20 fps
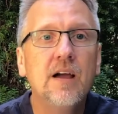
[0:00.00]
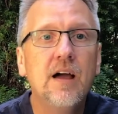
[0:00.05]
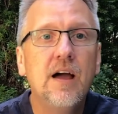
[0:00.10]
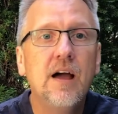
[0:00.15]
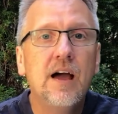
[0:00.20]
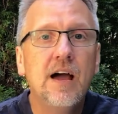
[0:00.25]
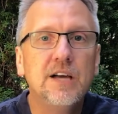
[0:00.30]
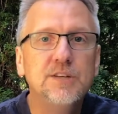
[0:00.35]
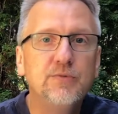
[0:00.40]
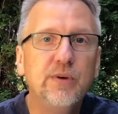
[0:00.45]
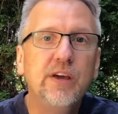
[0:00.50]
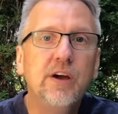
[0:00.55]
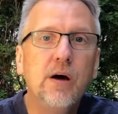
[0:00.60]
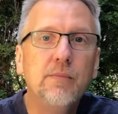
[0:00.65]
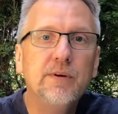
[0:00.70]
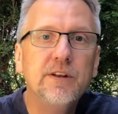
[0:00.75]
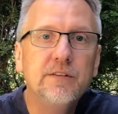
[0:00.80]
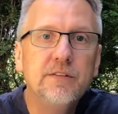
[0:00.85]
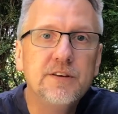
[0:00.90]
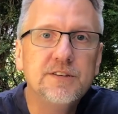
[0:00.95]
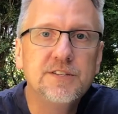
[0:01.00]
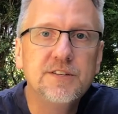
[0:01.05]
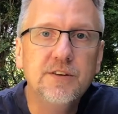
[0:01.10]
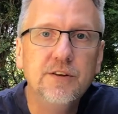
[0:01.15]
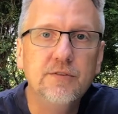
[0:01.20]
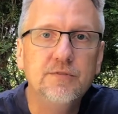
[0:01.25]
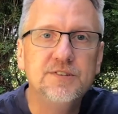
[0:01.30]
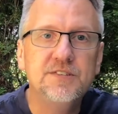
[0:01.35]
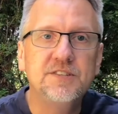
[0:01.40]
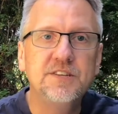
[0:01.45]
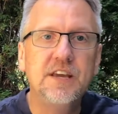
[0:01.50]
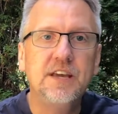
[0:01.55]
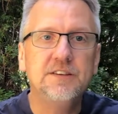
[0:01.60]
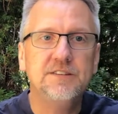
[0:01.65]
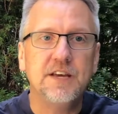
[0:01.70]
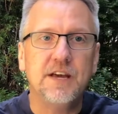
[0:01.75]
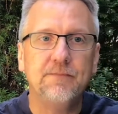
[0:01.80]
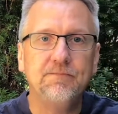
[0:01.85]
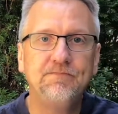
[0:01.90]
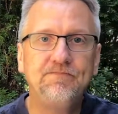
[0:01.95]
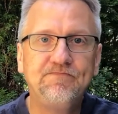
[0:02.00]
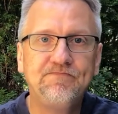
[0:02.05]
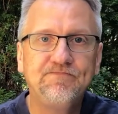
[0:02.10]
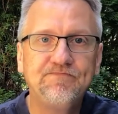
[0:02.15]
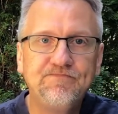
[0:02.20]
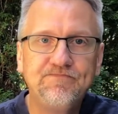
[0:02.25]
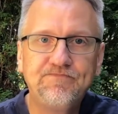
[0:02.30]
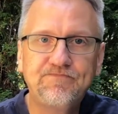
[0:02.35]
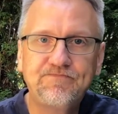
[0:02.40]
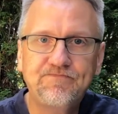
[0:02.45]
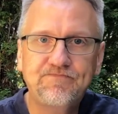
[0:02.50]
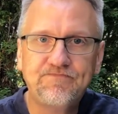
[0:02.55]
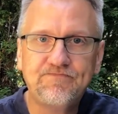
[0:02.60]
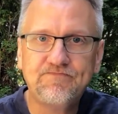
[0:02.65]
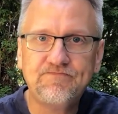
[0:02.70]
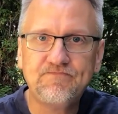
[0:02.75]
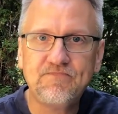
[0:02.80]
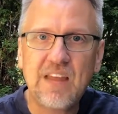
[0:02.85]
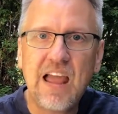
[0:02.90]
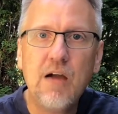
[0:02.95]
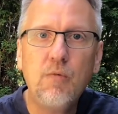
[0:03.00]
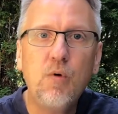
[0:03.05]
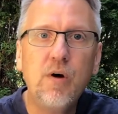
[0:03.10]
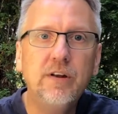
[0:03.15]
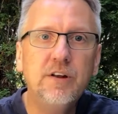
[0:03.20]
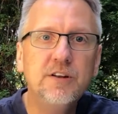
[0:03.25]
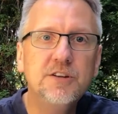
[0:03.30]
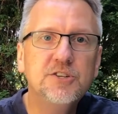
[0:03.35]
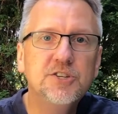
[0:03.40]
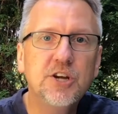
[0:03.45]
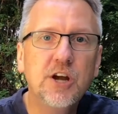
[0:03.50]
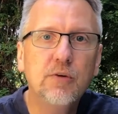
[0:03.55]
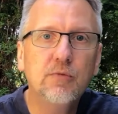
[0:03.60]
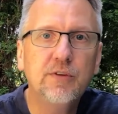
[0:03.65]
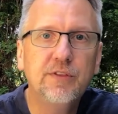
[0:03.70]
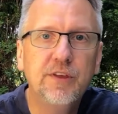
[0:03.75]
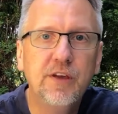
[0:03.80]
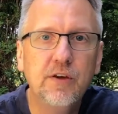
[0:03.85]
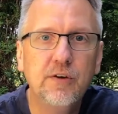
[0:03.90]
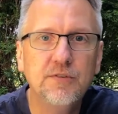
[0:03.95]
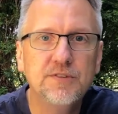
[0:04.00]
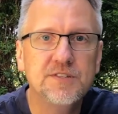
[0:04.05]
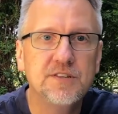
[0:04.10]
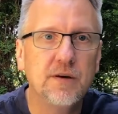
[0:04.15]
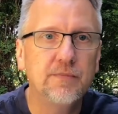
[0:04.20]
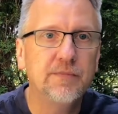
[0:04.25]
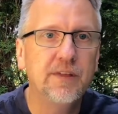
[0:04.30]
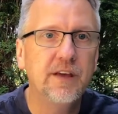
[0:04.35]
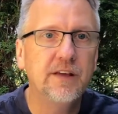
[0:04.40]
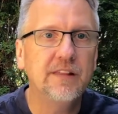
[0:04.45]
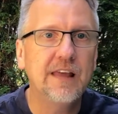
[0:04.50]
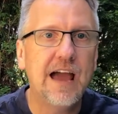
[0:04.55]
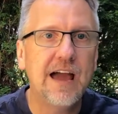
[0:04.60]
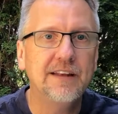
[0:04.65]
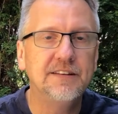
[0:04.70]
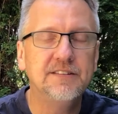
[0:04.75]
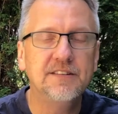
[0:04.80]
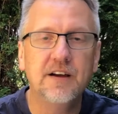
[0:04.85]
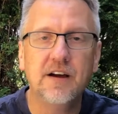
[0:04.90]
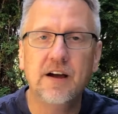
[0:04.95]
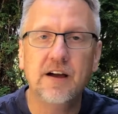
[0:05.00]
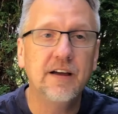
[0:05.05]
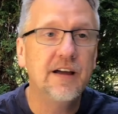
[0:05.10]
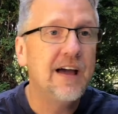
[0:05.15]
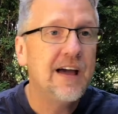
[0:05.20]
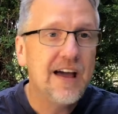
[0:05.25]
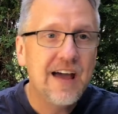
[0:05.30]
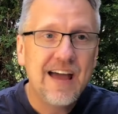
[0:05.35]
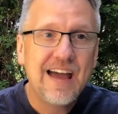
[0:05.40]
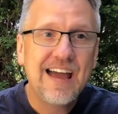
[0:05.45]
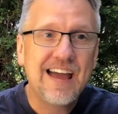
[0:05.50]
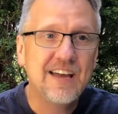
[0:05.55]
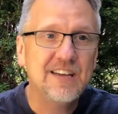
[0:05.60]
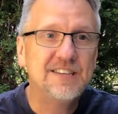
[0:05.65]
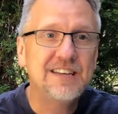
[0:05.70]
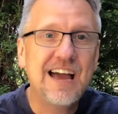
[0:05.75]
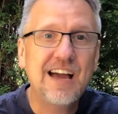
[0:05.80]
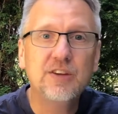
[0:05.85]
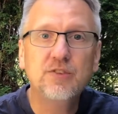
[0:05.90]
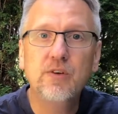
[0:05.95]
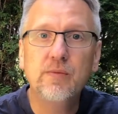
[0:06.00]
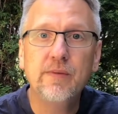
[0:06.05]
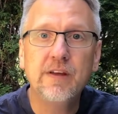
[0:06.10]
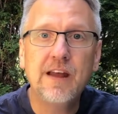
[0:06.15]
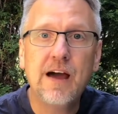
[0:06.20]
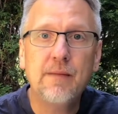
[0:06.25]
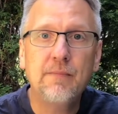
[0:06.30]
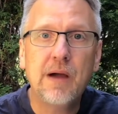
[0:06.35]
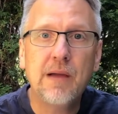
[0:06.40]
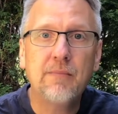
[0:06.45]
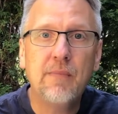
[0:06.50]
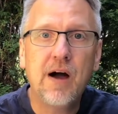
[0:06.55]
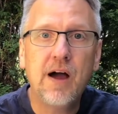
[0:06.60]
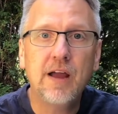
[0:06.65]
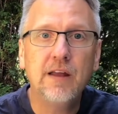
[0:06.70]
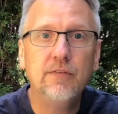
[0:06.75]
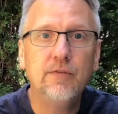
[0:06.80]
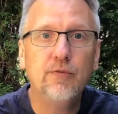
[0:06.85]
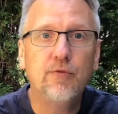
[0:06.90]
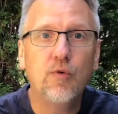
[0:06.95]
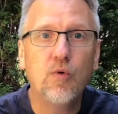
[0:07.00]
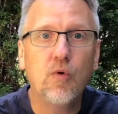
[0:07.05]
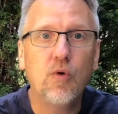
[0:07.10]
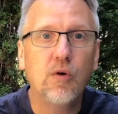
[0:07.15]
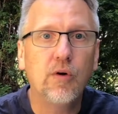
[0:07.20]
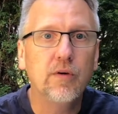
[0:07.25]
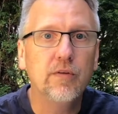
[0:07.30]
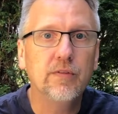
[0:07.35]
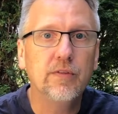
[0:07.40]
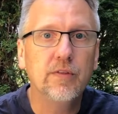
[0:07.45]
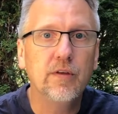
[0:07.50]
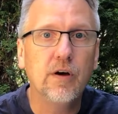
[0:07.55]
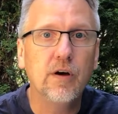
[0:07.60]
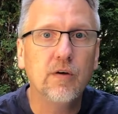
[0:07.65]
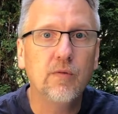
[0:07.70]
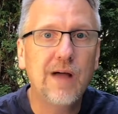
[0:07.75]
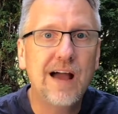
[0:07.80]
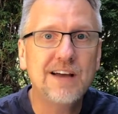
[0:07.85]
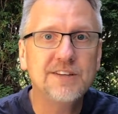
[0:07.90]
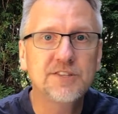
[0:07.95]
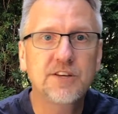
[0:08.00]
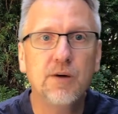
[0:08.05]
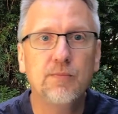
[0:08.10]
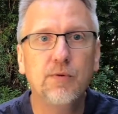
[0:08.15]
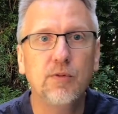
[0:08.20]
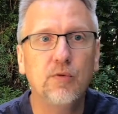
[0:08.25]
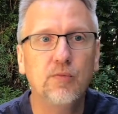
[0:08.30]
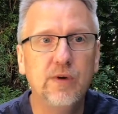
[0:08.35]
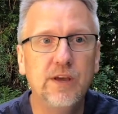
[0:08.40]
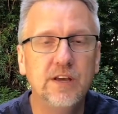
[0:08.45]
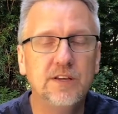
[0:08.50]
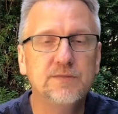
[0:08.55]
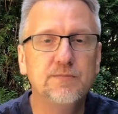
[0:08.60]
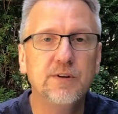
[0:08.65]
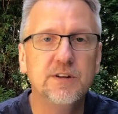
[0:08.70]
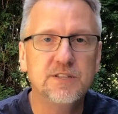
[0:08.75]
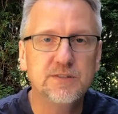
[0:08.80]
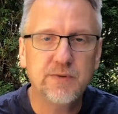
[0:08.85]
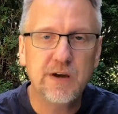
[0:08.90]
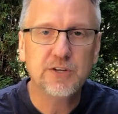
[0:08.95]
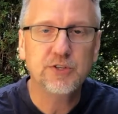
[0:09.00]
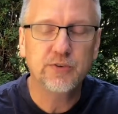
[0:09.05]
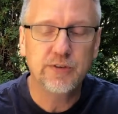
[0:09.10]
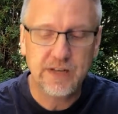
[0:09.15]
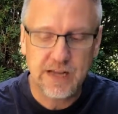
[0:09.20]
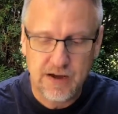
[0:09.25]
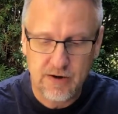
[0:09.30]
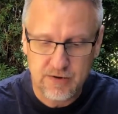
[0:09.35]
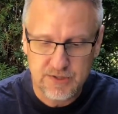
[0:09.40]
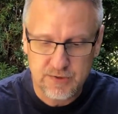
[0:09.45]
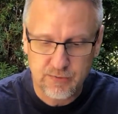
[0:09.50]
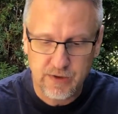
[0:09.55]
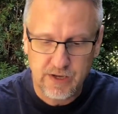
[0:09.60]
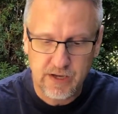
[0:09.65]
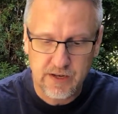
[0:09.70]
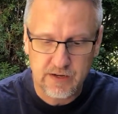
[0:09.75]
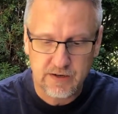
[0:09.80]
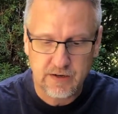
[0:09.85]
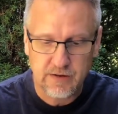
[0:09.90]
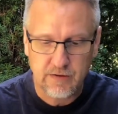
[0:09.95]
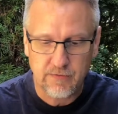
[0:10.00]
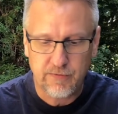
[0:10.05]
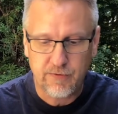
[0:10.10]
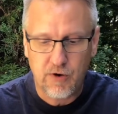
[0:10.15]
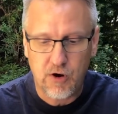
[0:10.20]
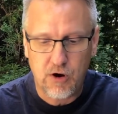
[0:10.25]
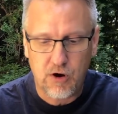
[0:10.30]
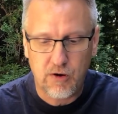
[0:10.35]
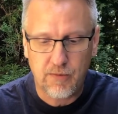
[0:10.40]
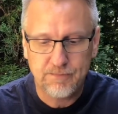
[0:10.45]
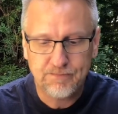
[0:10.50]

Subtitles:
As we come into this new season, I wanted to share with you something that has actually been on my mind for the last couple of weeks, but especially now as we get into the fall.